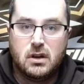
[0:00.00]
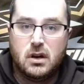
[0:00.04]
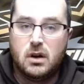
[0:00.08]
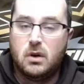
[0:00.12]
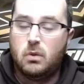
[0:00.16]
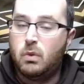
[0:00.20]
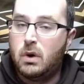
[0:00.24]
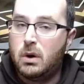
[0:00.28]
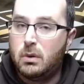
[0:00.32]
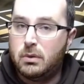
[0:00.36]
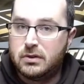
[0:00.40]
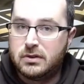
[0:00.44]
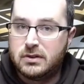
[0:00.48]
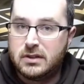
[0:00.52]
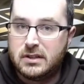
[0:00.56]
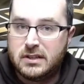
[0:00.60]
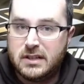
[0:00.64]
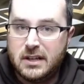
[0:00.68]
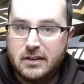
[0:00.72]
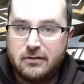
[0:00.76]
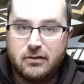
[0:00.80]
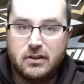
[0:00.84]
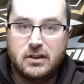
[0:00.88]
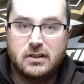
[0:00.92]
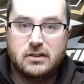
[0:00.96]
What was the
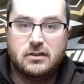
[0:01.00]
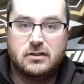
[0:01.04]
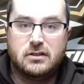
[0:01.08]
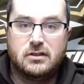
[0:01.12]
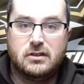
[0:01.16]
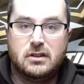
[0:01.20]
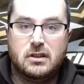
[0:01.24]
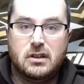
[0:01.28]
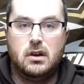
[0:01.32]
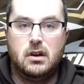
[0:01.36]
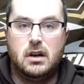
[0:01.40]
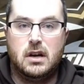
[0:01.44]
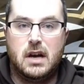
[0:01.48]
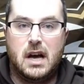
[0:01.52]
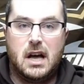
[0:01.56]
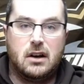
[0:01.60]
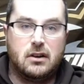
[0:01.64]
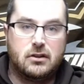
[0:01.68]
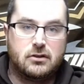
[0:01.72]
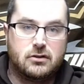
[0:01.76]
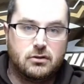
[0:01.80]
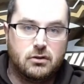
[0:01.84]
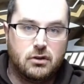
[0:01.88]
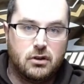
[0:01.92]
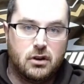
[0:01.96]
difference?
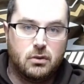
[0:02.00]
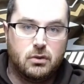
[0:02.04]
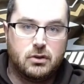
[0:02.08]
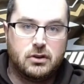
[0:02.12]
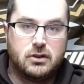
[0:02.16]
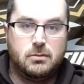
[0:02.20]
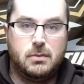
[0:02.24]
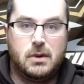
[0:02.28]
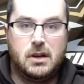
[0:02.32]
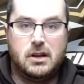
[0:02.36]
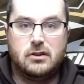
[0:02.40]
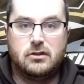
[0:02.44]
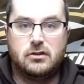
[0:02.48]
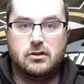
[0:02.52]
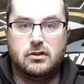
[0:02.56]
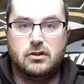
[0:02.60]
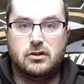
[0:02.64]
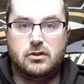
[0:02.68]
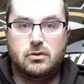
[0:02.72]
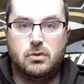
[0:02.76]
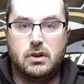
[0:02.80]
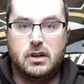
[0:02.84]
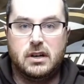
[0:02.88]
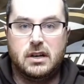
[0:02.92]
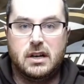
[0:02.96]
Alex Cora was the manager in
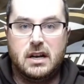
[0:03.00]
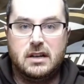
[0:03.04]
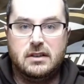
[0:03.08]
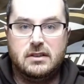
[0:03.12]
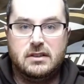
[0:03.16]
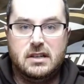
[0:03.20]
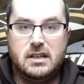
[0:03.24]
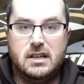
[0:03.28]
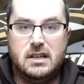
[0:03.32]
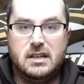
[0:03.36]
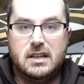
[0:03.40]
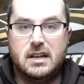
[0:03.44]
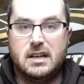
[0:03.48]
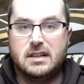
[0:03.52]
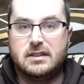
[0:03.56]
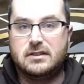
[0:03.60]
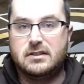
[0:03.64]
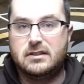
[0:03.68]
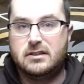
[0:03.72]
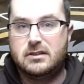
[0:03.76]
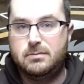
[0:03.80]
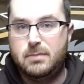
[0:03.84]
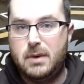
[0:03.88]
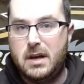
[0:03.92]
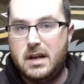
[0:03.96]
2019, got
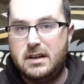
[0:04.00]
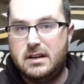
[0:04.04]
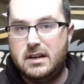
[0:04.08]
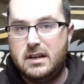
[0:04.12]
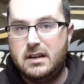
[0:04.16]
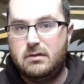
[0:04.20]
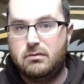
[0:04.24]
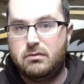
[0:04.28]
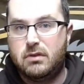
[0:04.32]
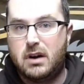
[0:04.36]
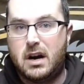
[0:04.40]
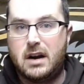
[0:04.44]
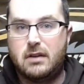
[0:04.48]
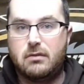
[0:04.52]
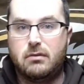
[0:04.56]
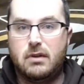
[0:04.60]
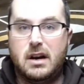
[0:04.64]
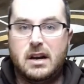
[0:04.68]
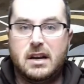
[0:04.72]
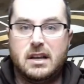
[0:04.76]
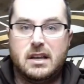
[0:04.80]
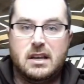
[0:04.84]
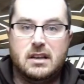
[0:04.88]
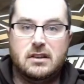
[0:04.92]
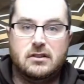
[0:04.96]
suspended. Ron
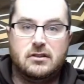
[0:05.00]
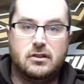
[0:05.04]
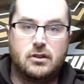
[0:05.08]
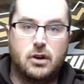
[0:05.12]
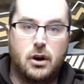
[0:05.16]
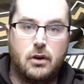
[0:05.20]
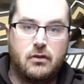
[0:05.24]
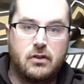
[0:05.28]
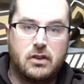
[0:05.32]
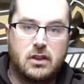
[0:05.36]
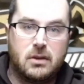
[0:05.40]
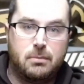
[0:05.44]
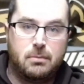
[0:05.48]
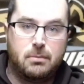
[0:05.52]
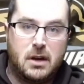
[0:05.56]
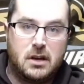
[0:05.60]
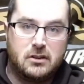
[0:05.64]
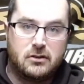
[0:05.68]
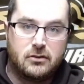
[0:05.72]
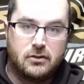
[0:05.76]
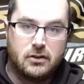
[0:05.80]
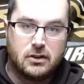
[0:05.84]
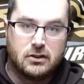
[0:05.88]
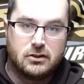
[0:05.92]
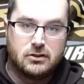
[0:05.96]
Renicky took over the bench
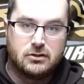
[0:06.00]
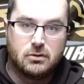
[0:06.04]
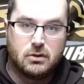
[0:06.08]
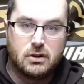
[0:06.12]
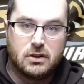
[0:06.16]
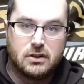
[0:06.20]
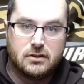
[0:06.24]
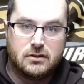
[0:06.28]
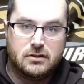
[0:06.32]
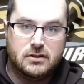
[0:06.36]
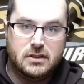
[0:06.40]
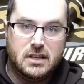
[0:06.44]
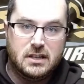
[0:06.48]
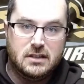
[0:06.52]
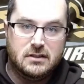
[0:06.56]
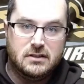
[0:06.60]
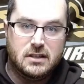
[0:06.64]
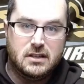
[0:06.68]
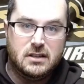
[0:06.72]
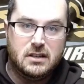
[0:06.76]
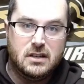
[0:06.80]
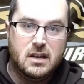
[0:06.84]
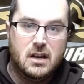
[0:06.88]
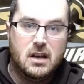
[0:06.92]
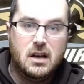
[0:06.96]
for the shortened
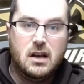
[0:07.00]
season.